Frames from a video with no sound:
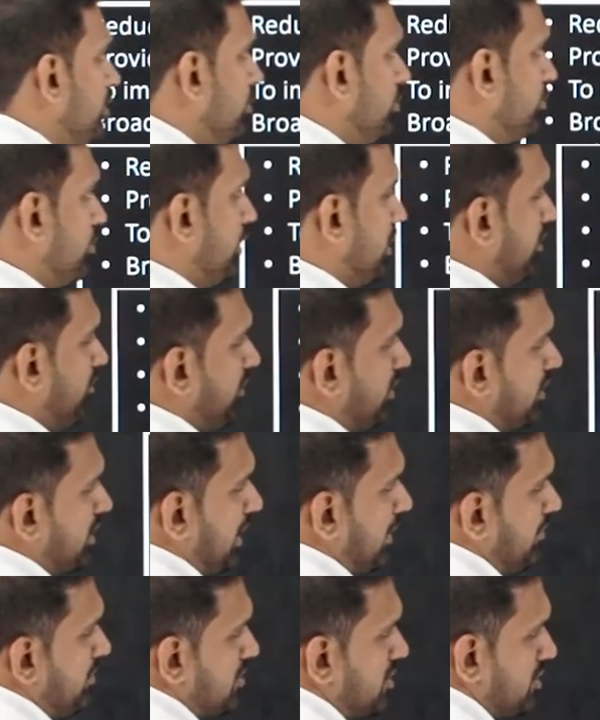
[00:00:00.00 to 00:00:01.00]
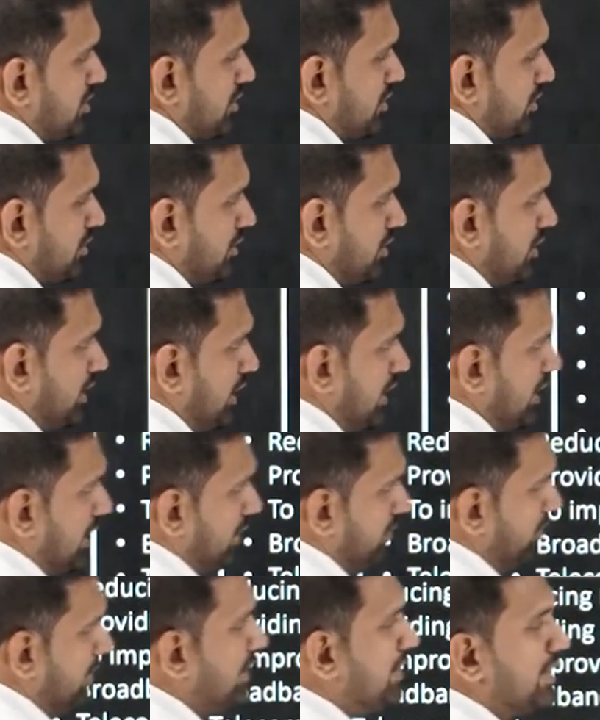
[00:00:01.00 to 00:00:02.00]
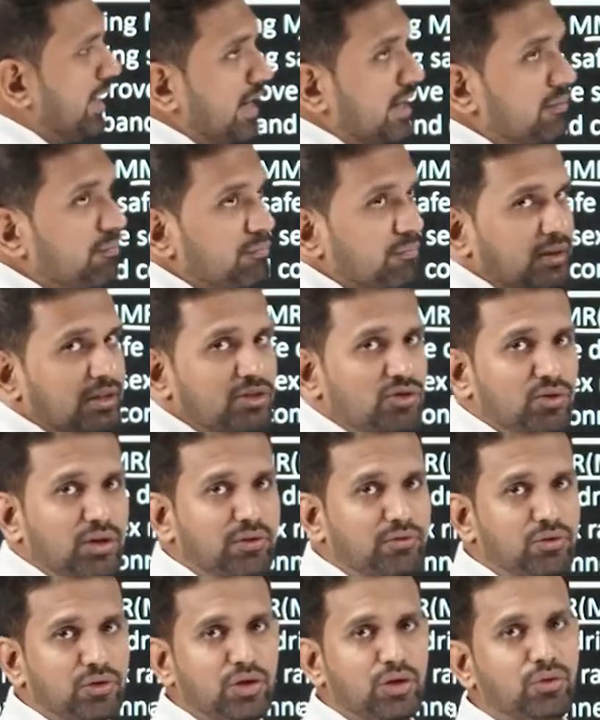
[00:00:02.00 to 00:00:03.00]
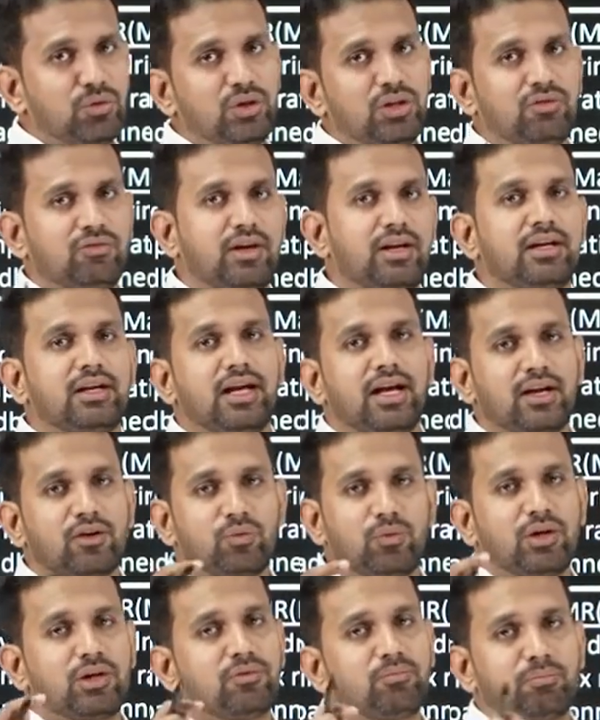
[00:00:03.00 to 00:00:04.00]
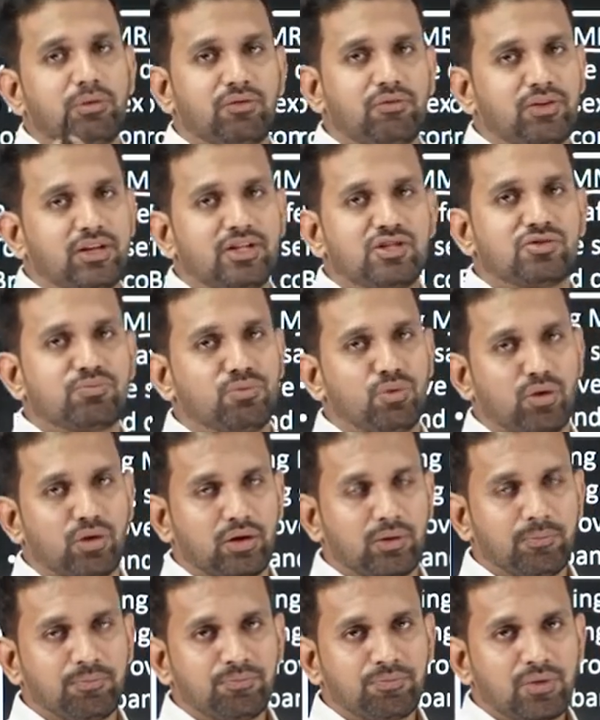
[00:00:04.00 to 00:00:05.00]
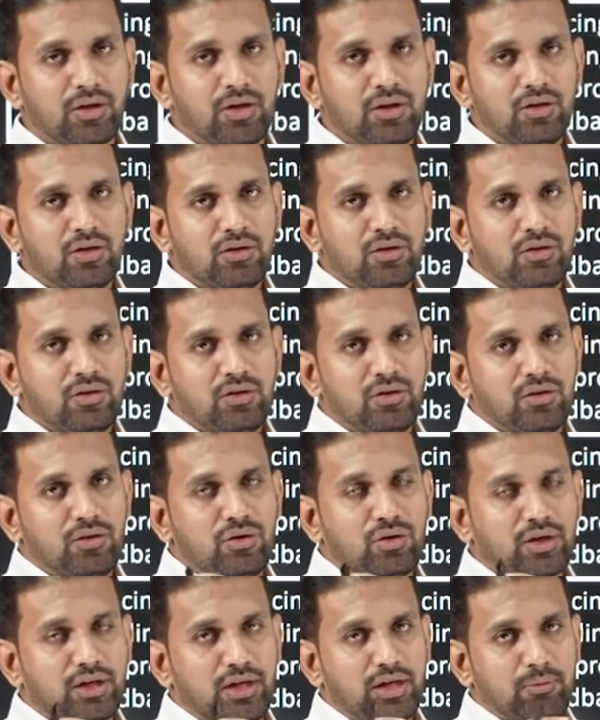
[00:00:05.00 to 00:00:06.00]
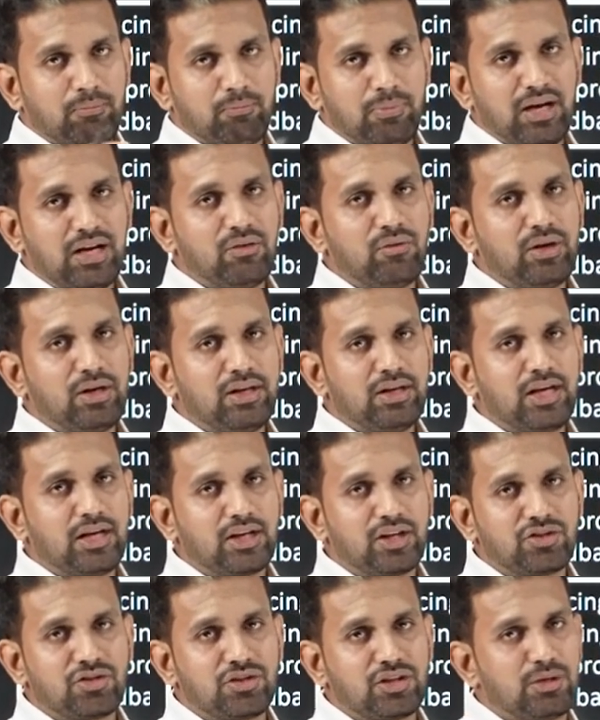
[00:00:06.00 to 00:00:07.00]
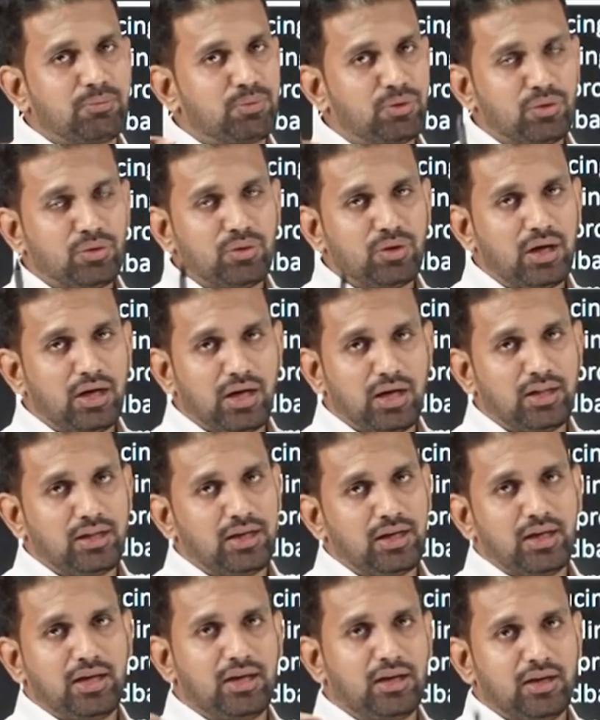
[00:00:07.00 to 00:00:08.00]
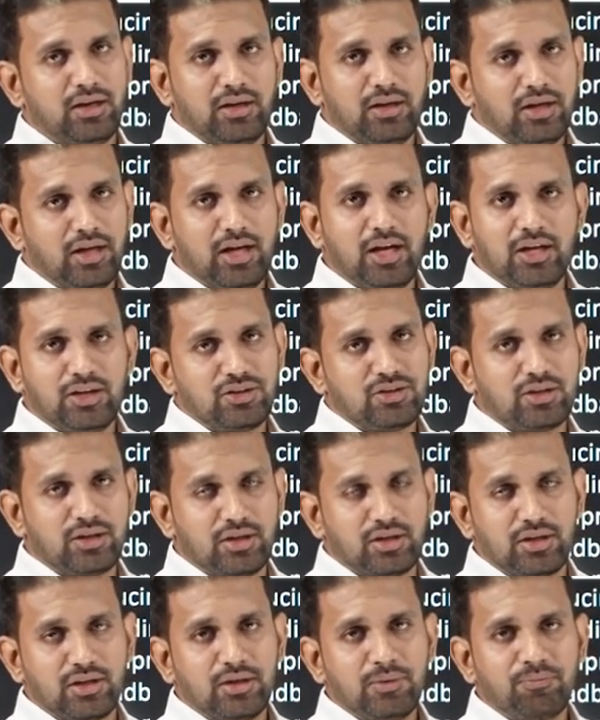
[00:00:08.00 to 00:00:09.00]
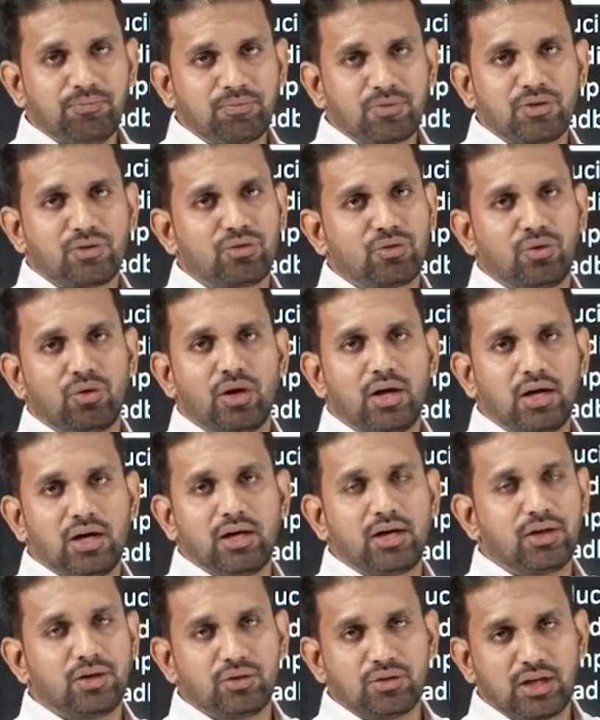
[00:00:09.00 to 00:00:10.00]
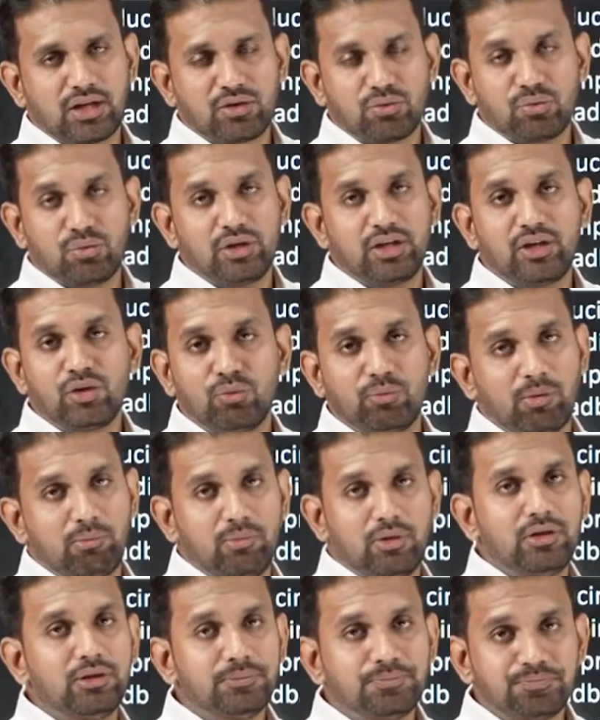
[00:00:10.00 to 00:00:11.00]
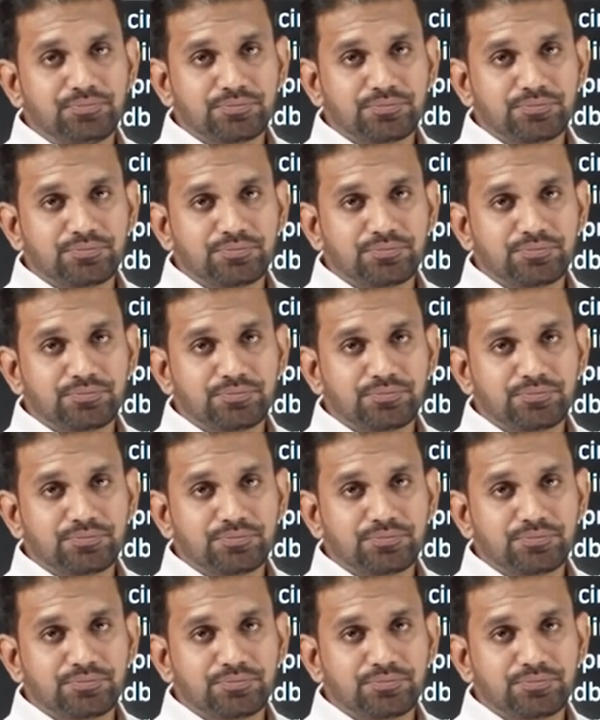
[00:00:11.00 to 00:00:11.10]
So if it comes 1 lakh means we have to give the 1 lakh one preference more. Okay, by 1 lakh ichinappudu ade AC andi. So that only you bubble.